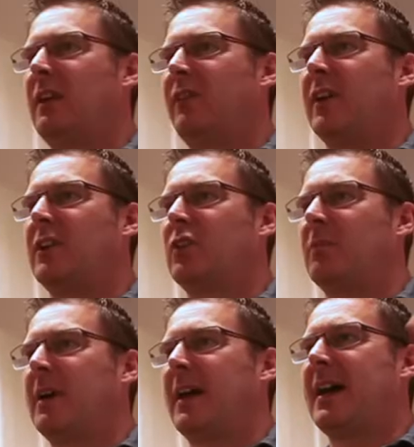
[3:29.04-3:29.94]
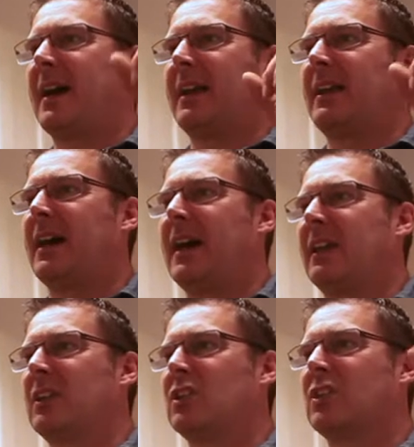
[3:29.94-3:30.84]
If I drop my eye, I
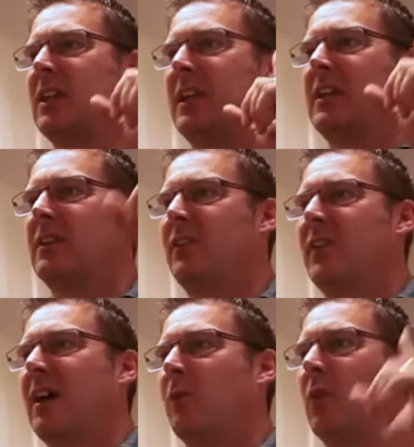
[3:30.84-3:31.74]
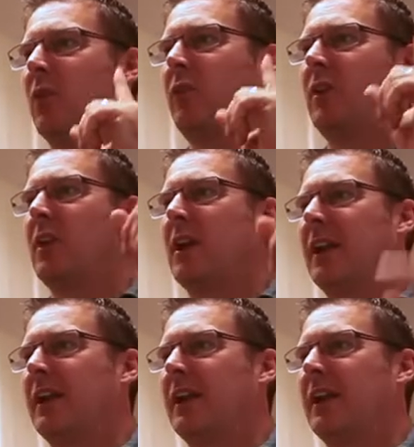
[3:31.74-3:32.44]
can see that one, and I